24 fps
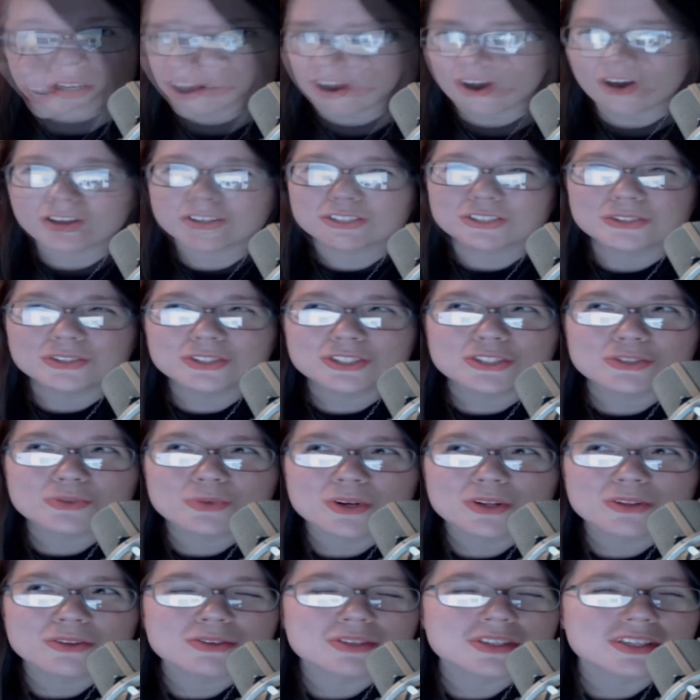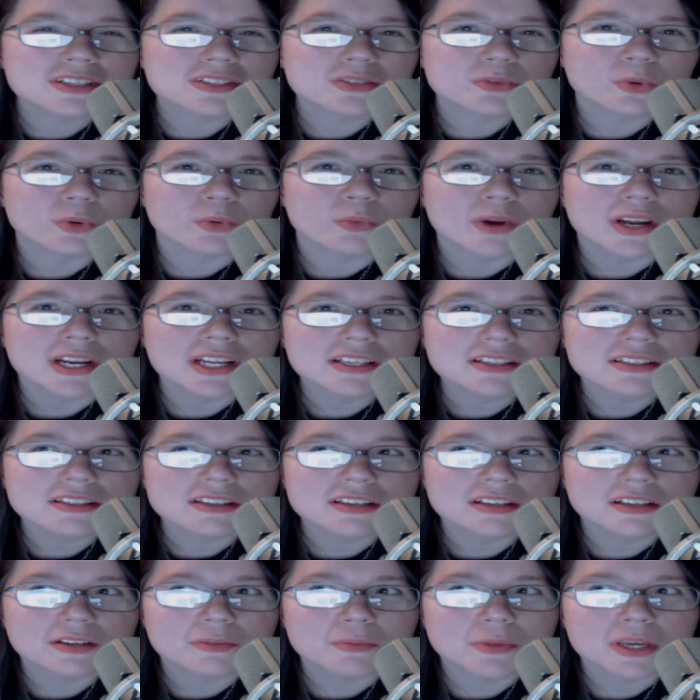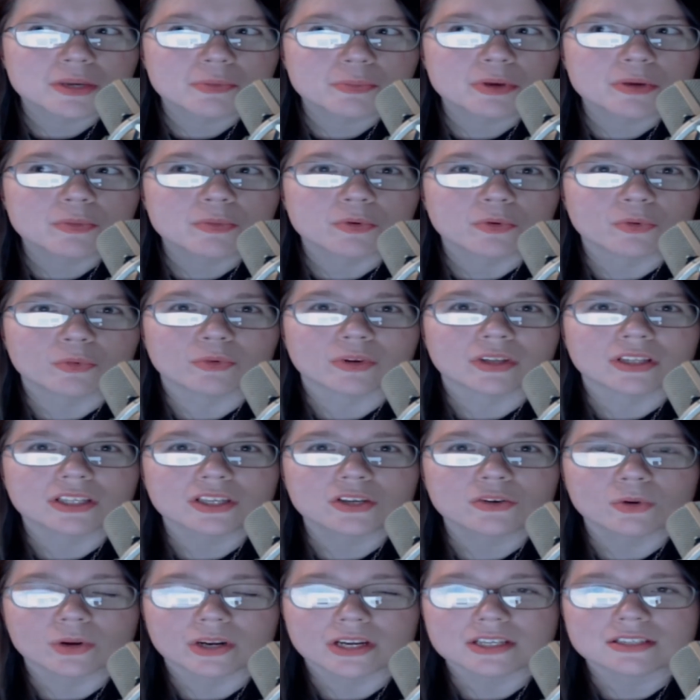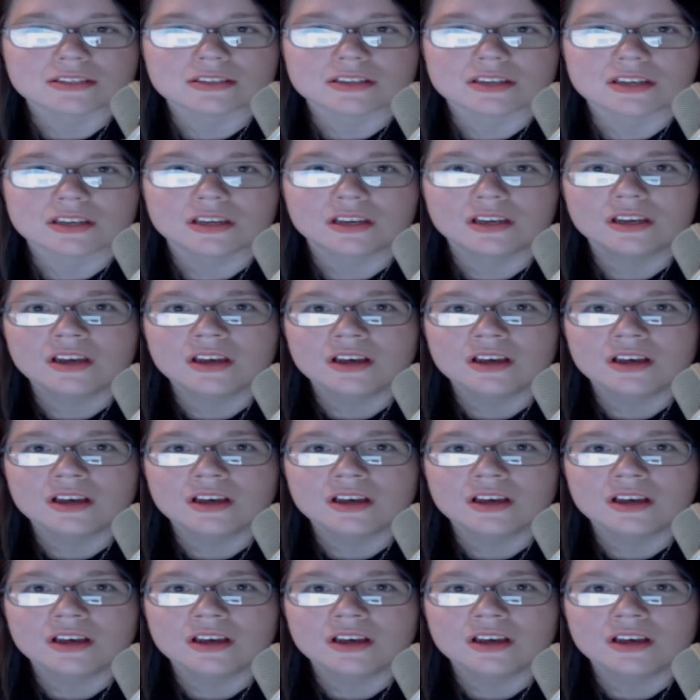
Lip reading: Also, it's just one of those things where weddings tend to make people really crazy.